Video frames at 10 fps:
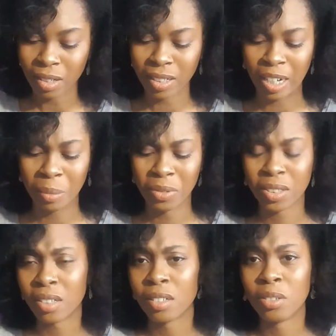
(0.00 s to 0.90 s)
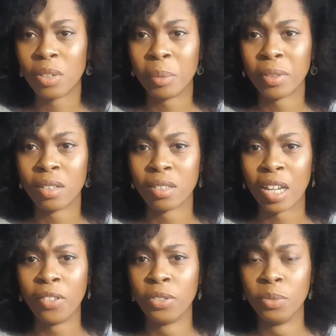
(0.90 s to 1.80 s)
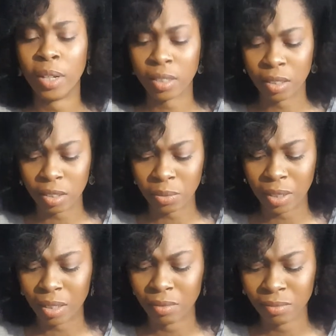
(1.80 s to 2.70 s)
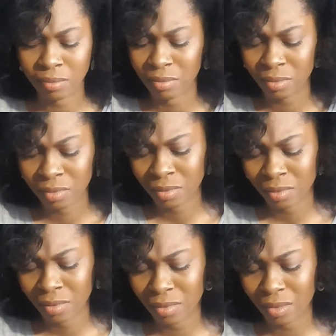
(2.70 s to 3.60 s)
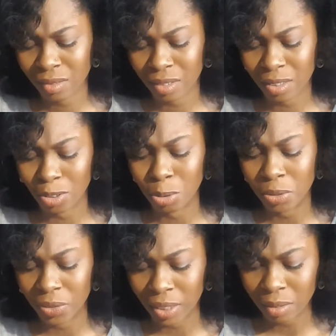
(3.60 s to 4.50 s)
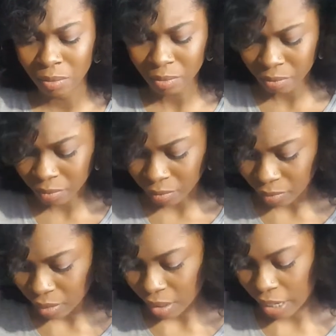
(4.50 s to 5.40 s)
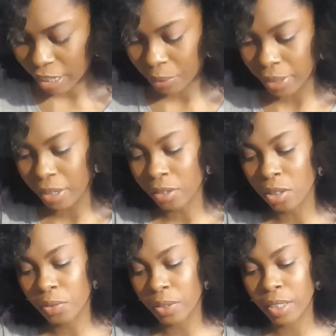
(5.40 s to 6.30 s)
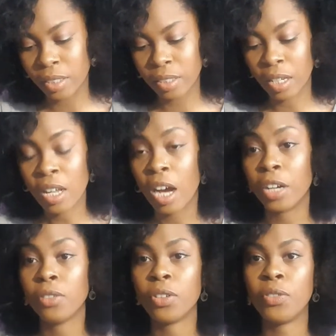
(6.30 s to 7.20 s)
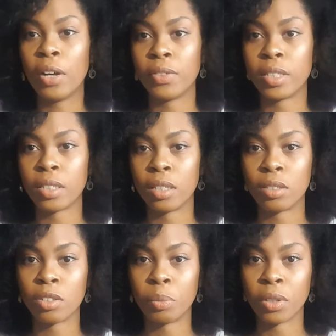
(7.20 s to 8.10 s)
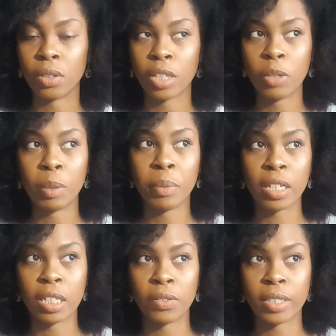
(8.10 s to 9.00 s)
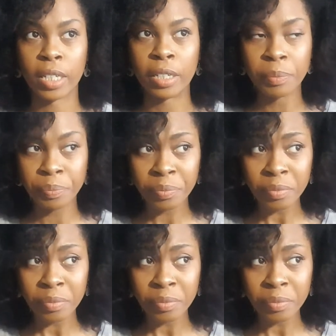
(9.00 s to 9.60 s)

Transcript: on camera, which I don't know why because everyone wears underwear. It's a normal thing. Anyway, I got this. I know for a fact this is in stock because I went back the other day,